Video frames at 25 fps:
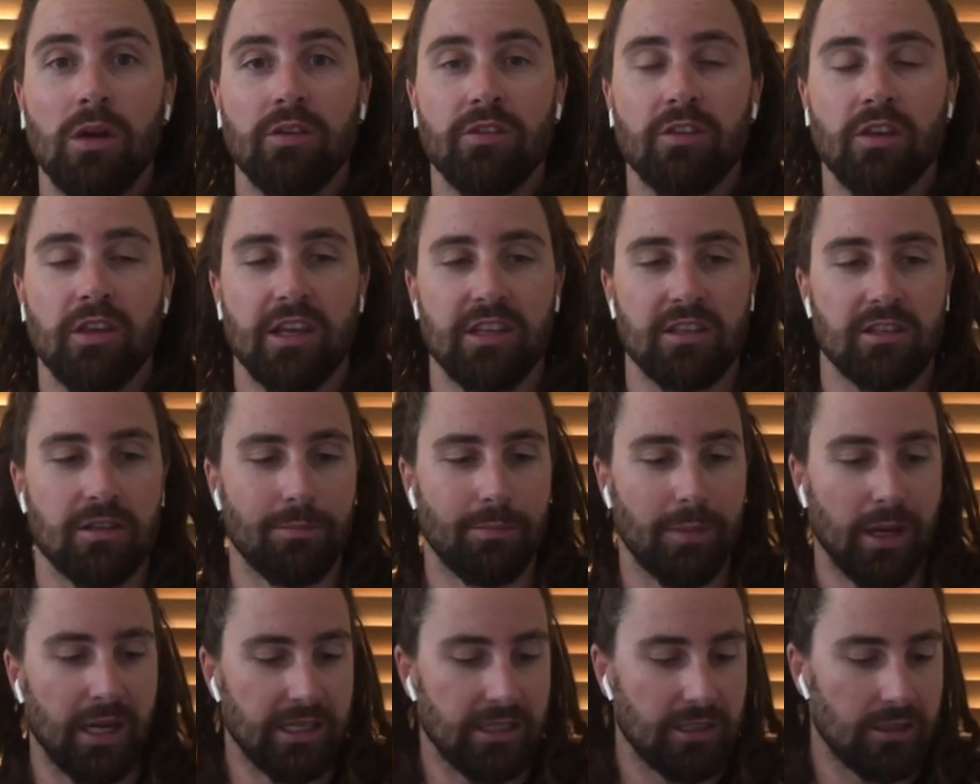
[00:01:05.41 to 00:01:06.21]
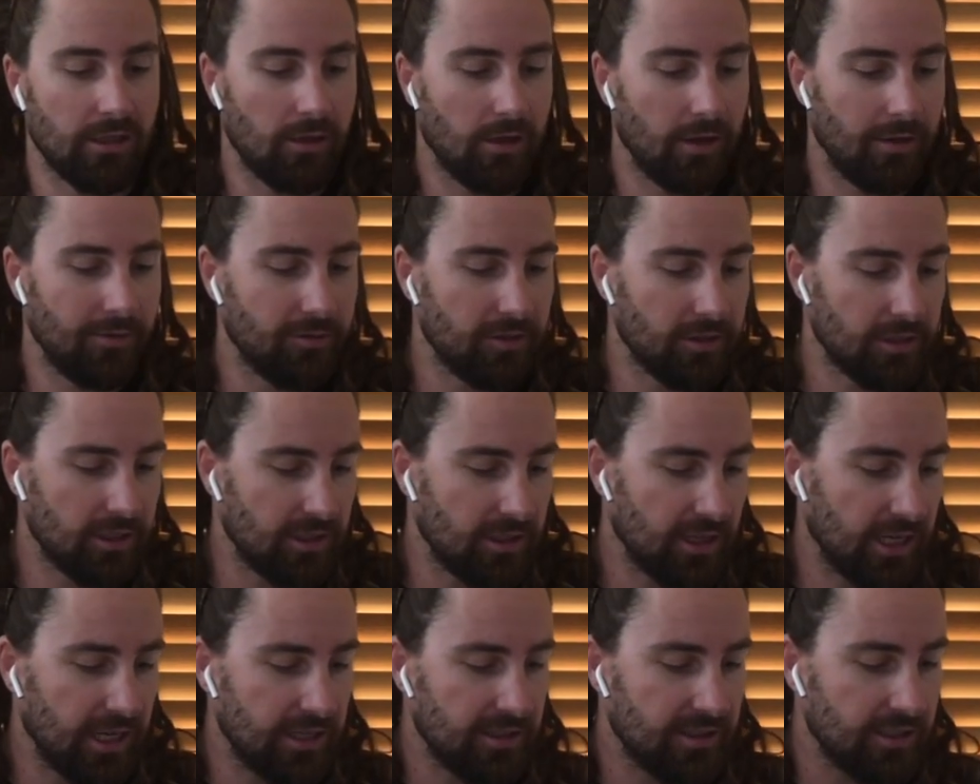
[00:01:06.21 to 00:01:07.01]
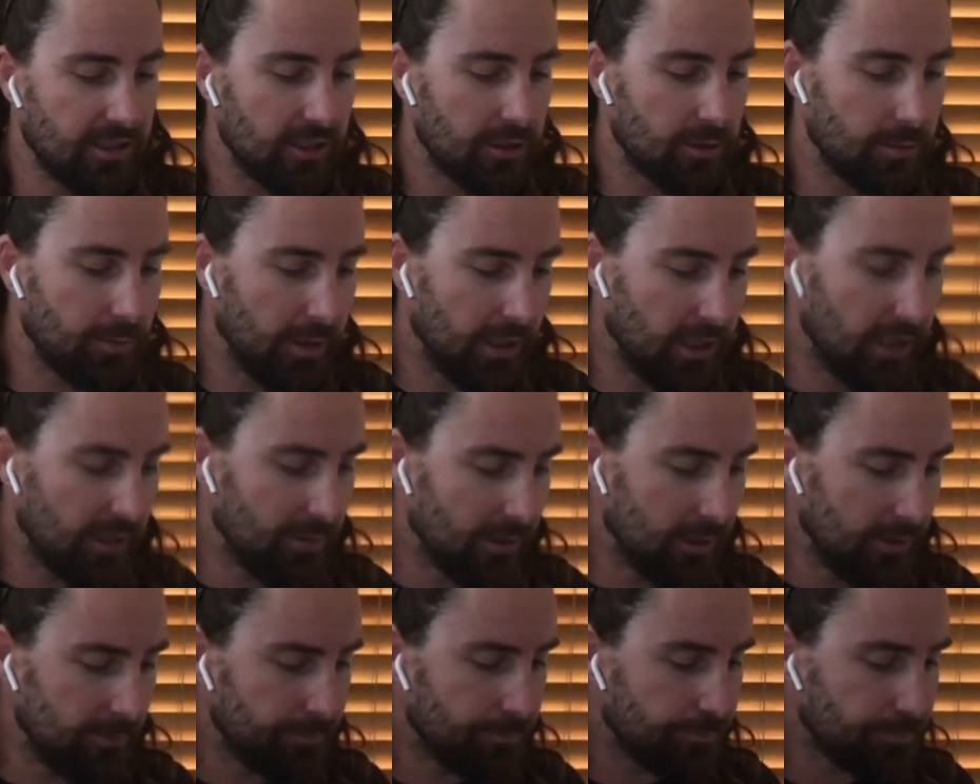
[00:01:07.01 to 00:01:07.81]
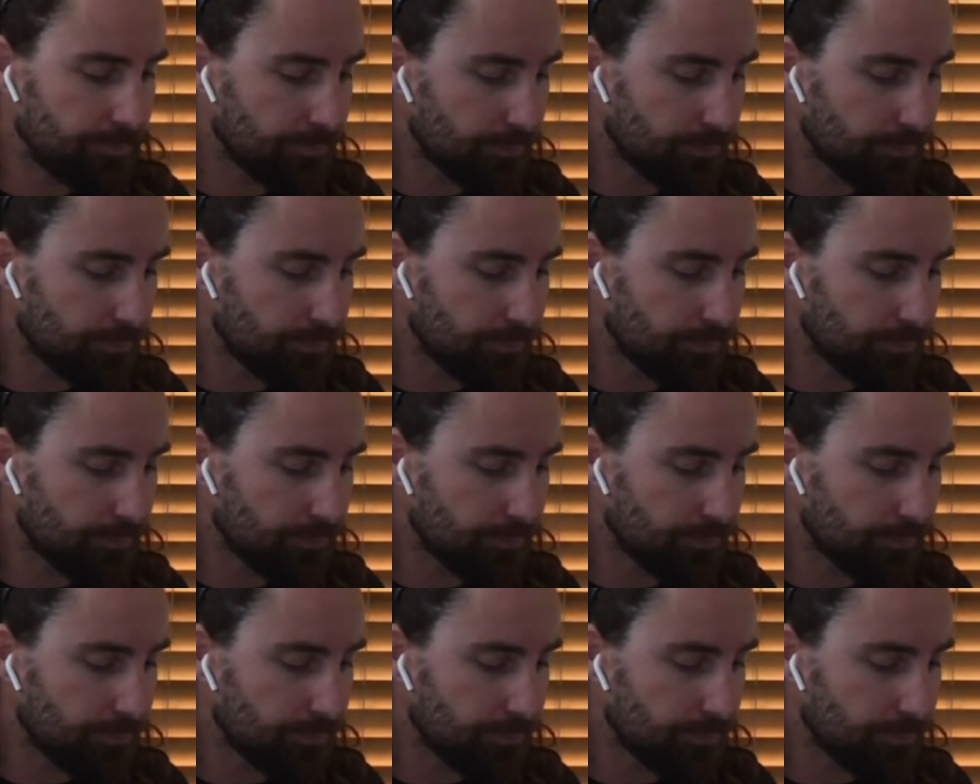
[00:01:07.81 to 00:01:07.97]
So that's the baseline for today's experiment.